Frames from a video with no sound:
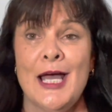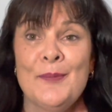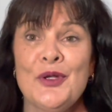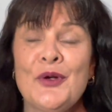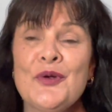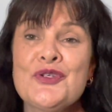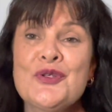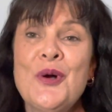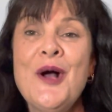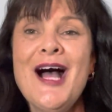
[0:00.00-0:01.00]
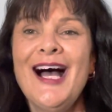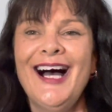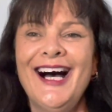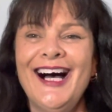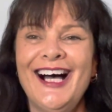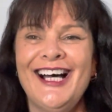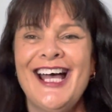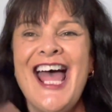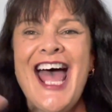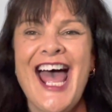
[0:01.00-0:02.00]
Because at
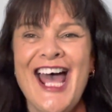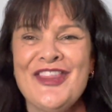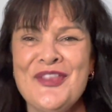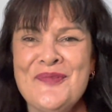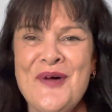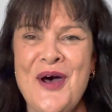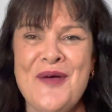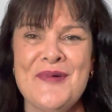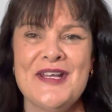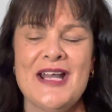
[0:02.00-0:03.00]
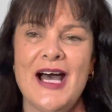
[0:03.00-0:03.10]
the moment,